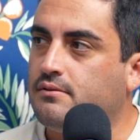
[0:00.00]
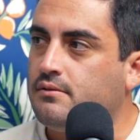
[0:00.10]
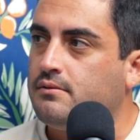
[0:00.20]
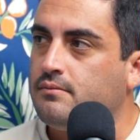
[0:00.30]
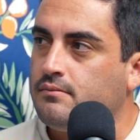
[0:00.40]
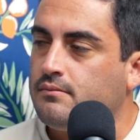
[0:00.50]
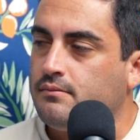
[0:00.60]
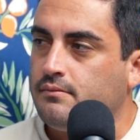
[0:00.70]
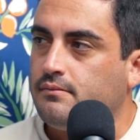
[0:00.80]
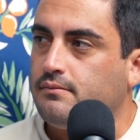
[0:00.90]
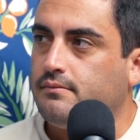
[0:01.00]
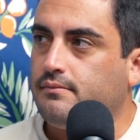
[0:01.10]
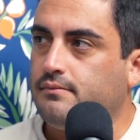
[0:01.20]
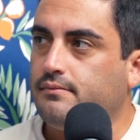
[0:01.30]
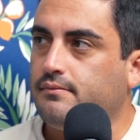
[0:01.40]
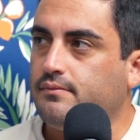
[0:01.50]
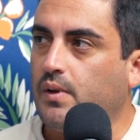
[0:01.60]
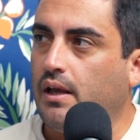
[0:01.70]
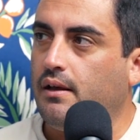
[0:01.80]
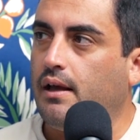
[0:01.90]
I'm cool with 2 drinks. It's just that
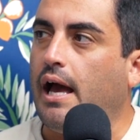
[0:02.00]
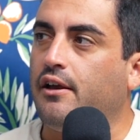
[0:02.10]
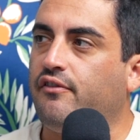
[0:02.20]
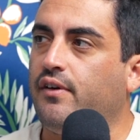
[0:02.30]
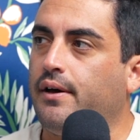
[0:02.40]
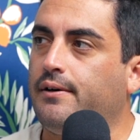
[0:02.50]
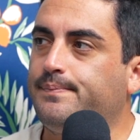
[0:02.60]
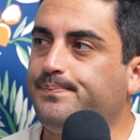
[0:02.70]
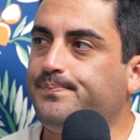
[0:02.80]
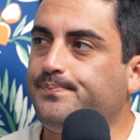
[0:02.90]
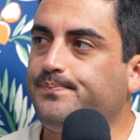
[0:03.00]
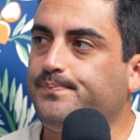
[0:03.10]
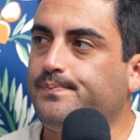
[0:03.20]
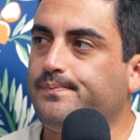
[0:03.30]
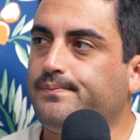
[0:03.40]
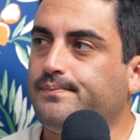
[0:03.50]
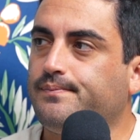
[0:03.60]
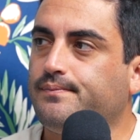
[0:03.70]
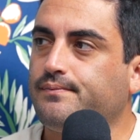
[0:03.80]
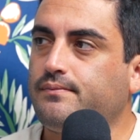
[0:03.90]
even with that, the next
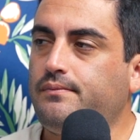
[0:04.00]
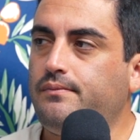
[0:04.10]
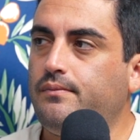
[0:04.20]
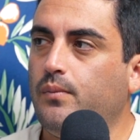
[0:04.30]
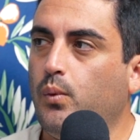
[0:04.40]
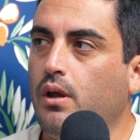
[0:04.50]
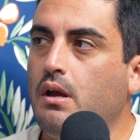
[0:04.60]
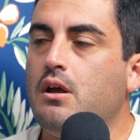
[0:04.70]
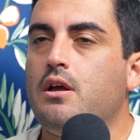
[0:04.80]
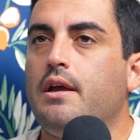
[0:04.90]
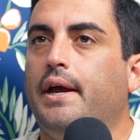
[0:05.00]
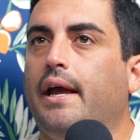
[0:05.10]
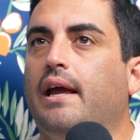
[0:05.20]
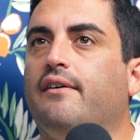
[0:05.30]
morning, I still feel bad.